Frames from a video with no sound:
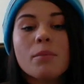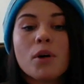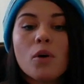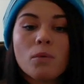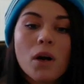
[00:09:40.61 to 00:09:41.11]

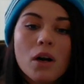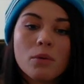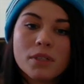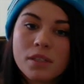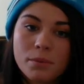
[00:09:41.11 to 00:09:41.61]
go
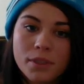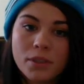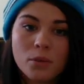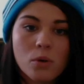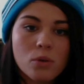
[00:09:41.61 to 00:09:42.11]
wrong with some of
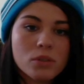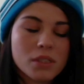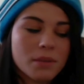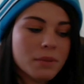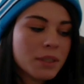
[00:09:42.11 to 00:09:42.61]
their
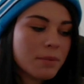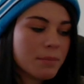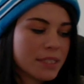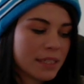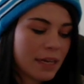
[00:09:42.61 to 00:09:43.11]
goals and
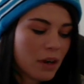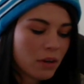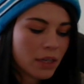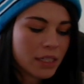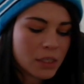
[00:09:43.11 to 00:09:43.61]
missing out
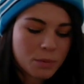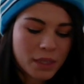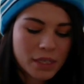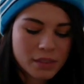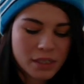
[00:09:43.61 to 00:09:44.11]
on it, is
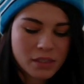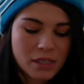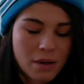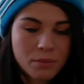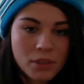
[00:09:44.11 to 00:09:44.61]
because they
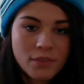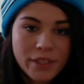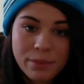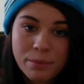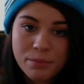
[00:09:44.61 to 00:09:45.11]
stop
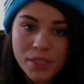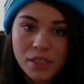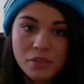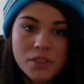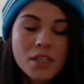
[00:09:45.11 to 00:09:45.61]
believing in
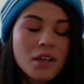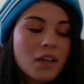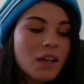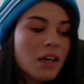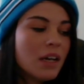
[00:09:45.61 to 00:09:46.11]
themselves.
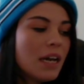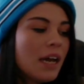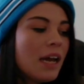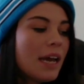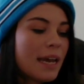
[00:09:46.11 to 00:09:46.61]

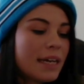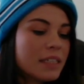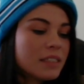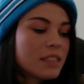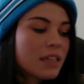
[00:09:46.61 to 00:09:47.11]

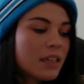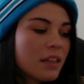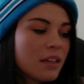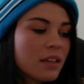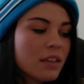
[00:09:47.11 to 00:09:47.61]
And
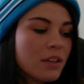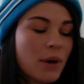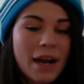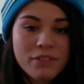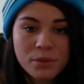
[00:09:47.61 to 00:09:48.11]
you
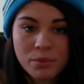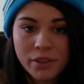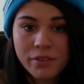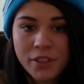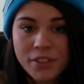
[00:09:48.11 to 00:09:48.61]
have to
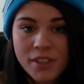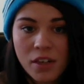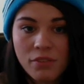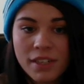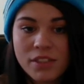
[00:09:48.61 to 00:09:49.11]
believe in
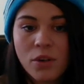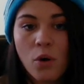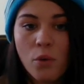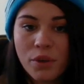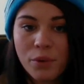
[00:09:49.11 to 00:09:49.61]
yourself. That's the
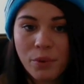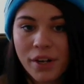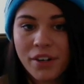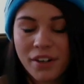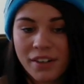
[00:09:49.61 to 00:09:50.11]
only
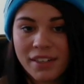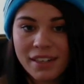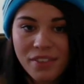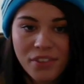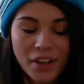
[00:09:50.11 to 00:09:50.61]
way you're going to
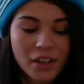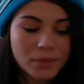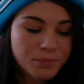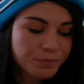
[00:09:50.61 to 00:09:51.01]
get there.